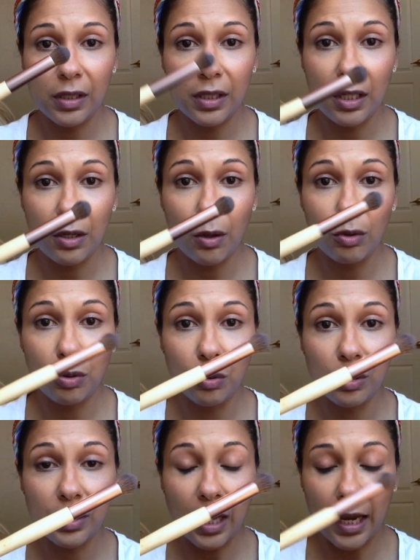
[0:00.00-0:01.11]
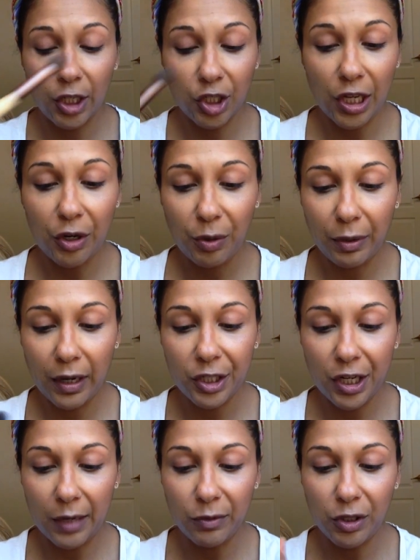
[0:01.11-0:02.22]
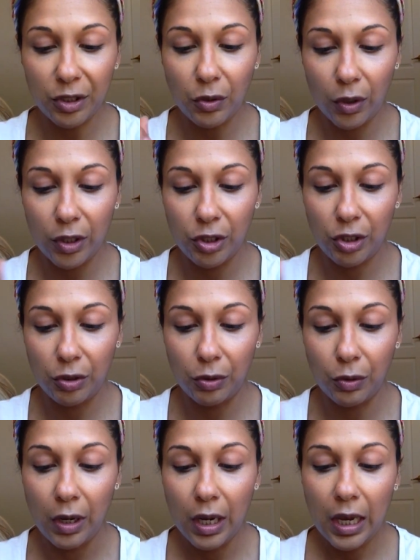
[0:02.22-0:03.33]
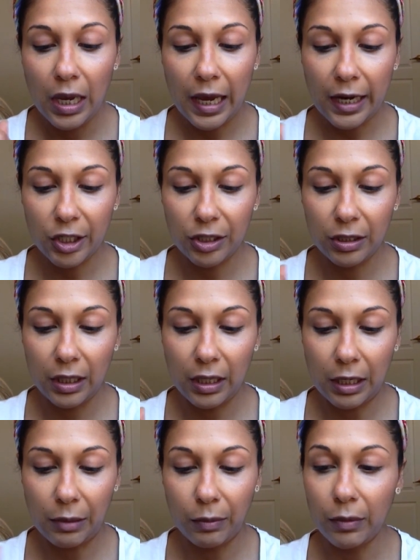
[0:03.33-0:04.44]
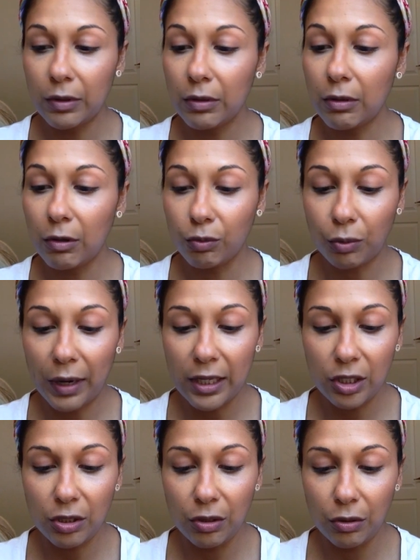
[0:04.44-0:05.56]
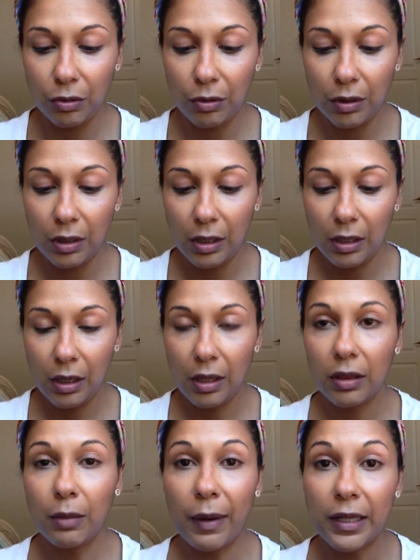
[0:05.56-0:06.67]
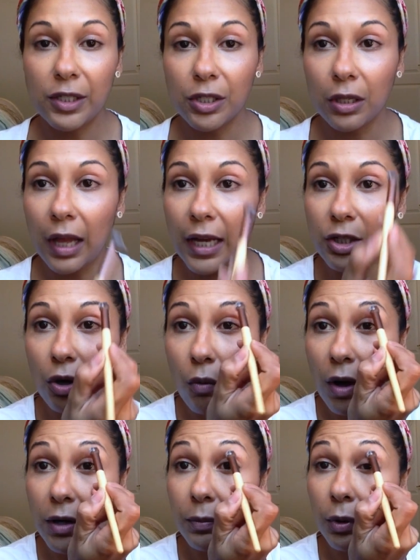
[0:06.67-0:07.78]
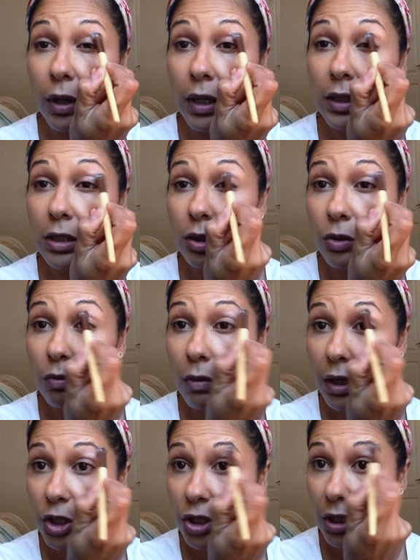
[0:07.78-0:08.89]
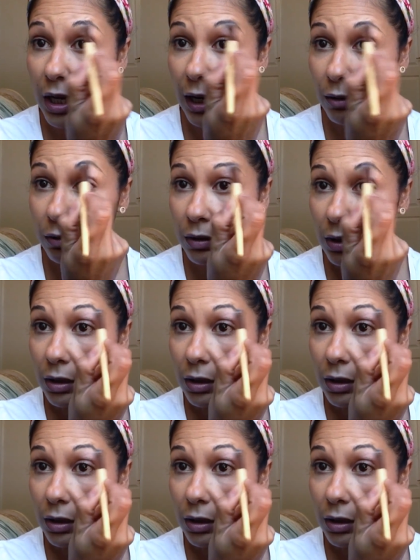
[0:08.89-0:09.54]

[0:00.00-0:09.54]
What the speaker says: this Eco Tools eyeshadow brush, and I'm just going to actually go right to the pencil. I don't want to put too much down,